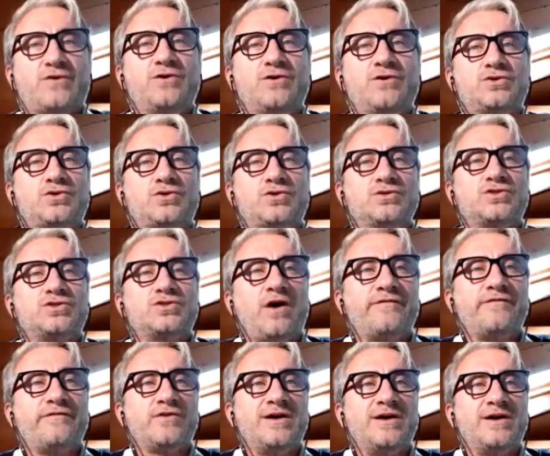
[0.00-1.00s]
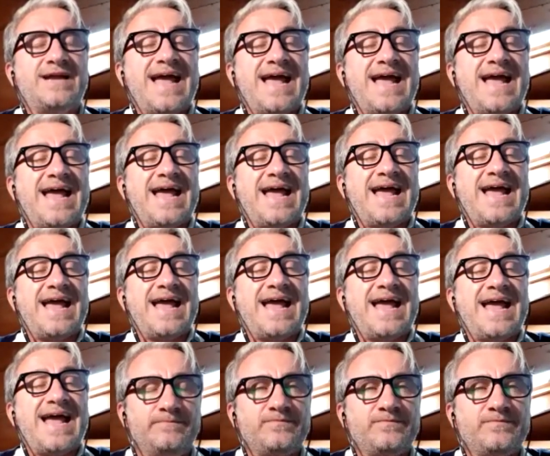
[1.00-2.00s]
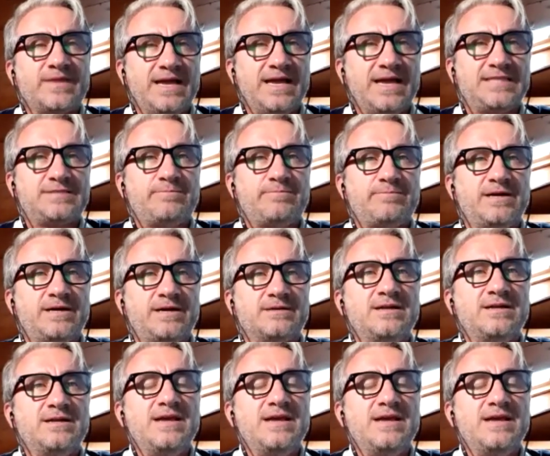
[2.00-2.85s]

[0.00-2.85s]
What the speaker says: control software, SCM expert